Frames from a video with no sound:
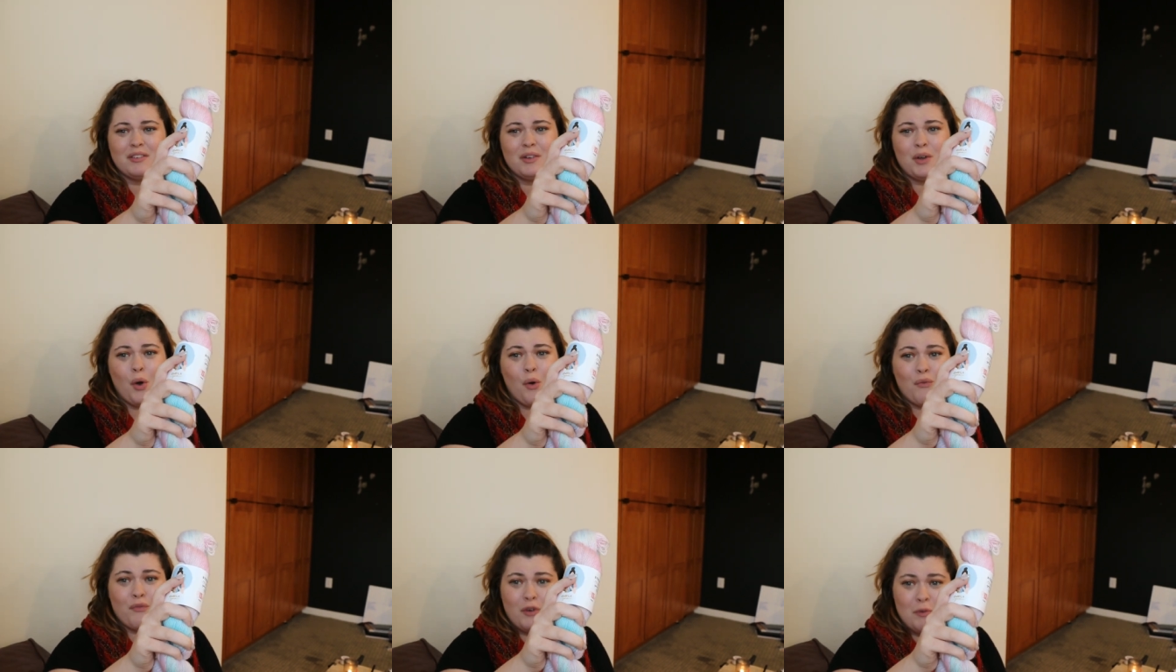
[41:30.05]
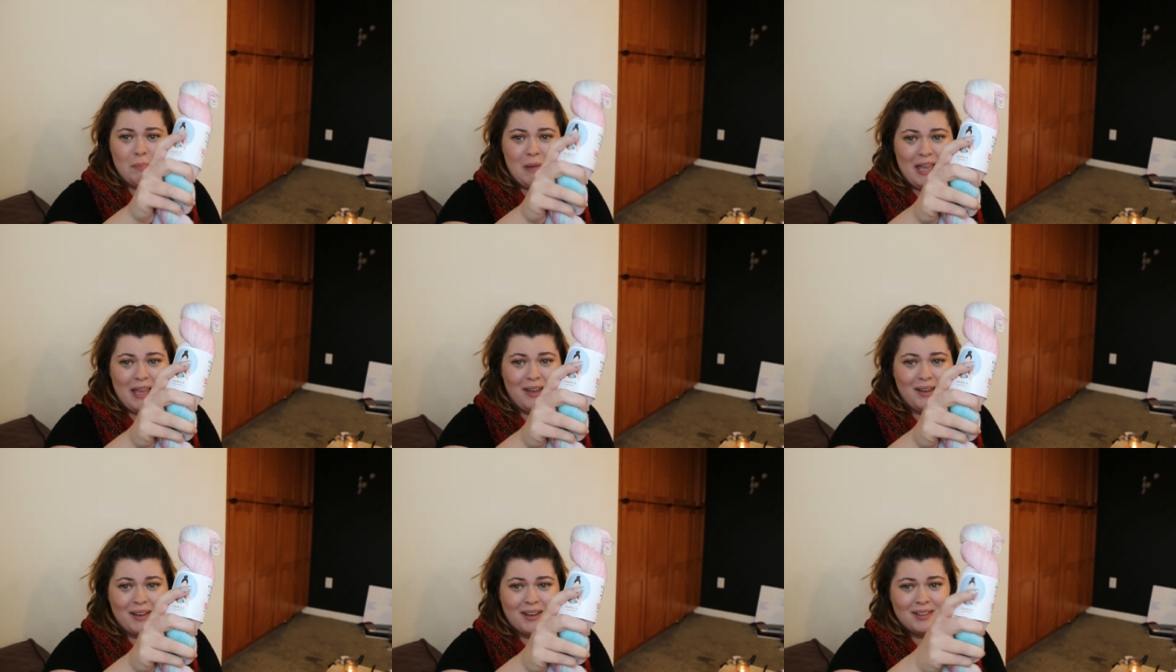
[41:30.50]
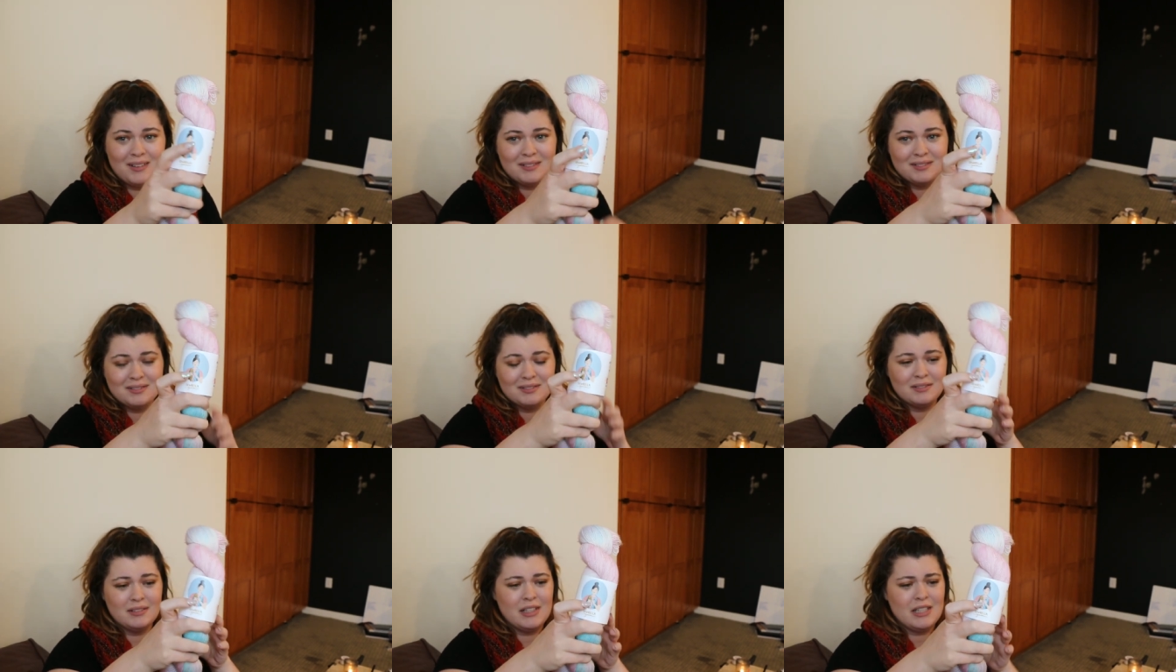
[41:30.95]
go for pink,
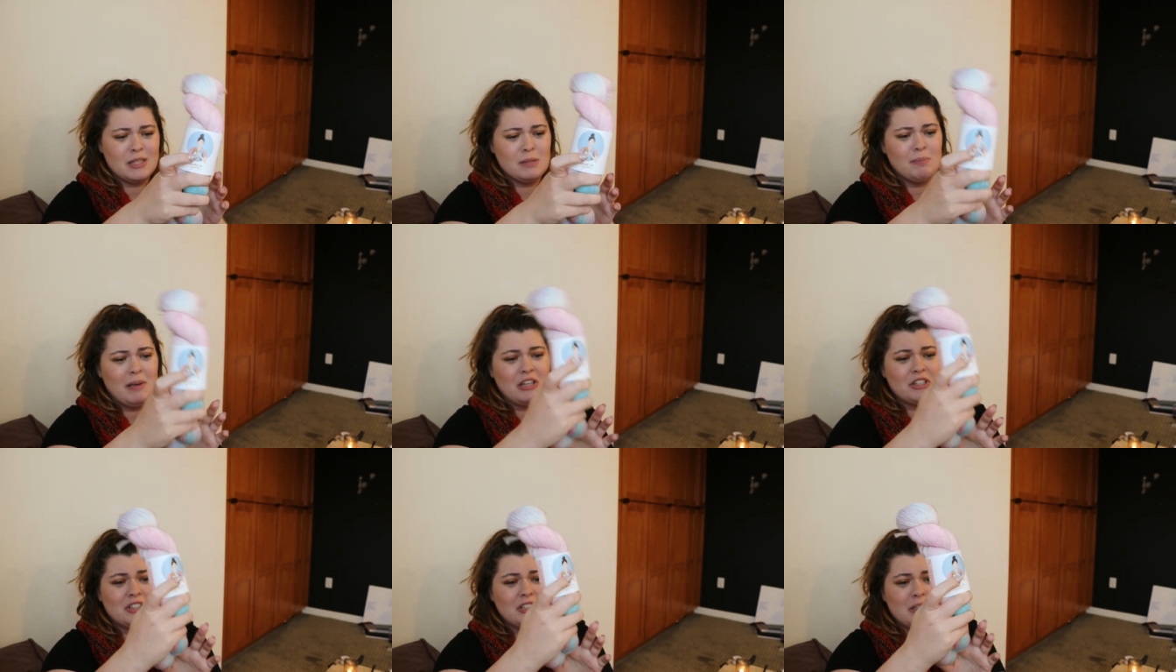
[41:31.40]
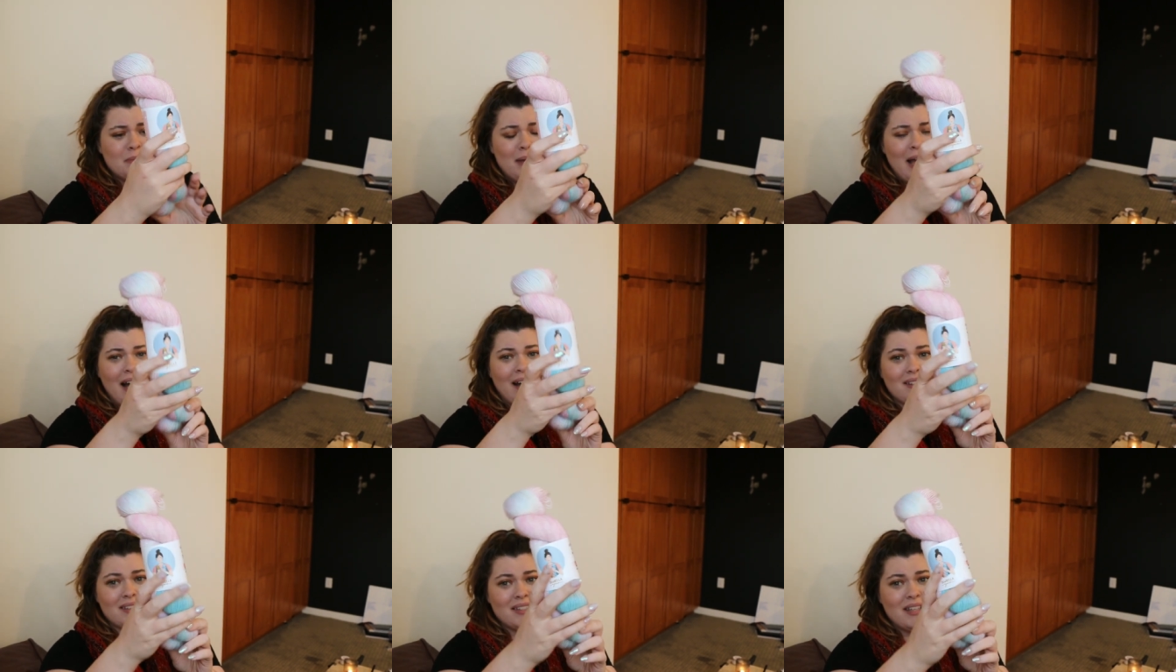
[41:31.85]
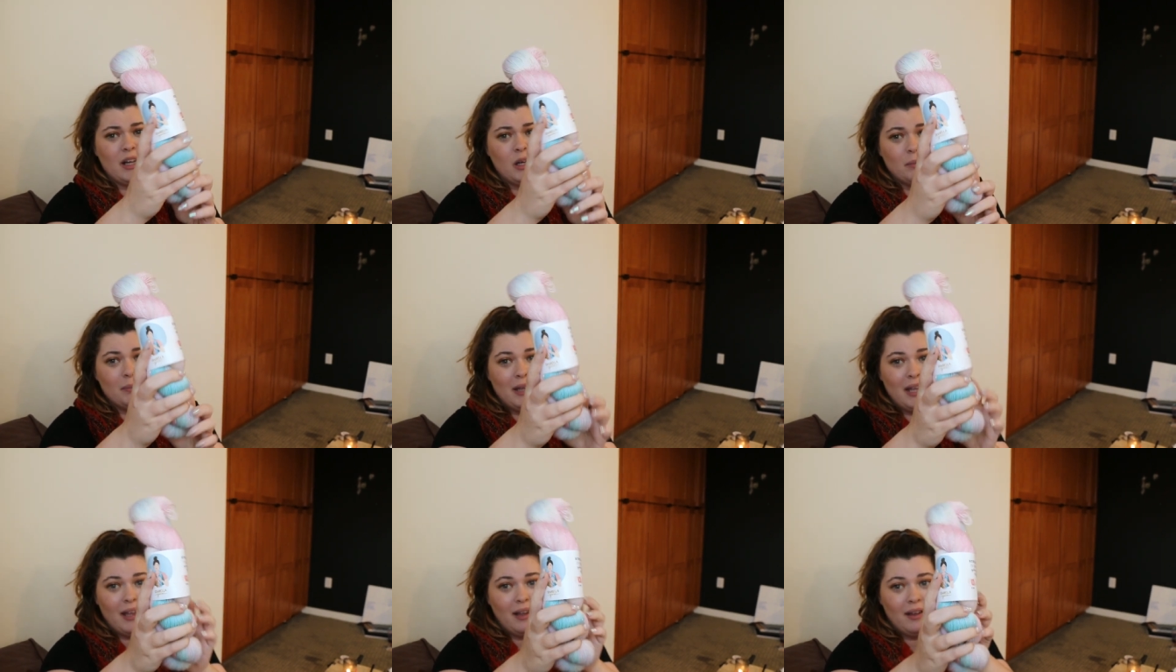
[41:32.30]
especially
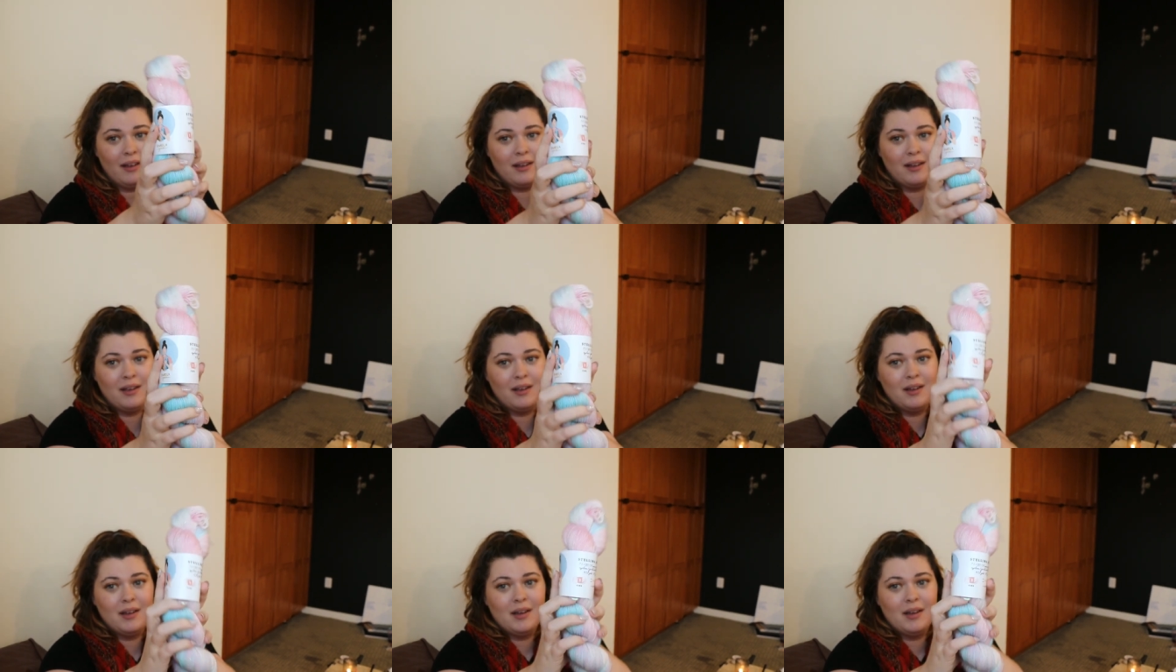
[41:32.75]
pastel pink.